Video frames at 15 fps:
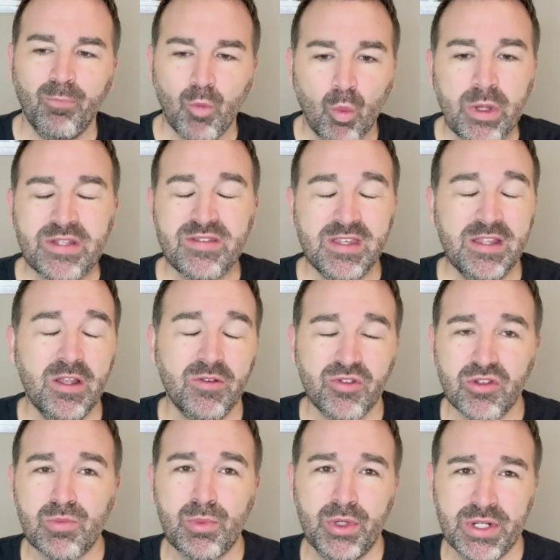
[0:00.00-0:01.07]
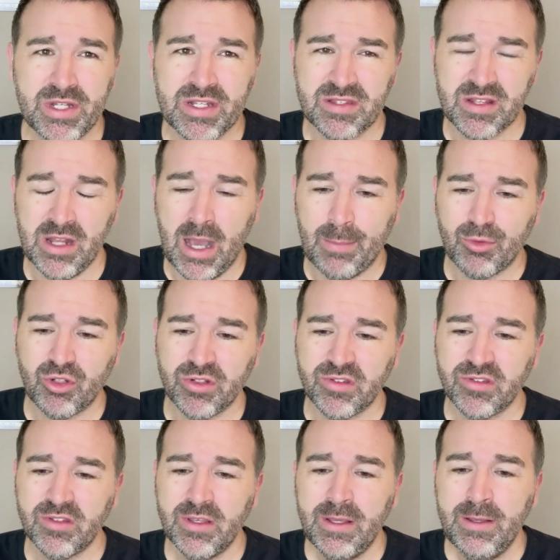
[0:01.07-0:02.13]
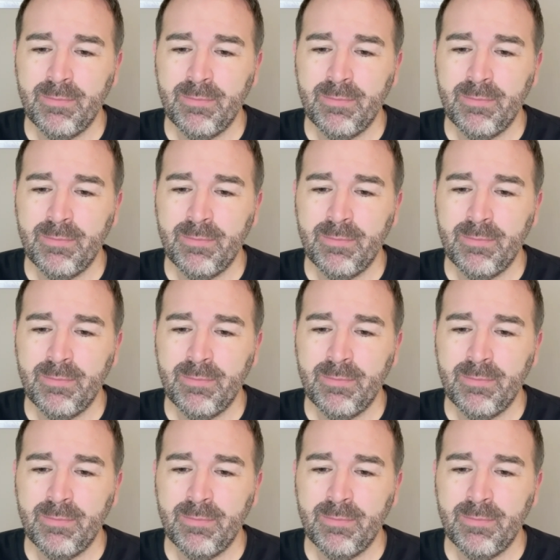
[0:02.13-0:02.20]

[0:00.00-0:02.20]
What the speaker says: We see those as pretty decent options.